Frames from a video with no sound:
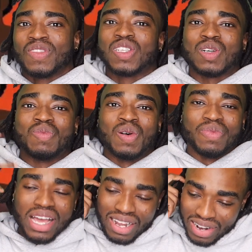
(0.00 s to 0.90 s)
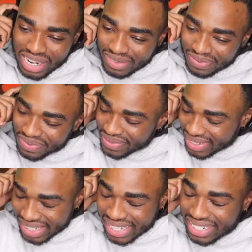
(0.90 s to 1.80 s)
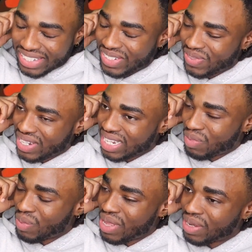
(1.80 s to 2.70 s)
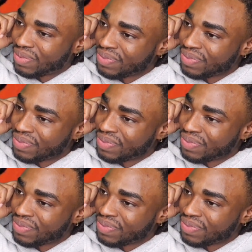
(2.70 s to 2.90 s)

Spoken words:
So boom now, right? I did too much. I moved out.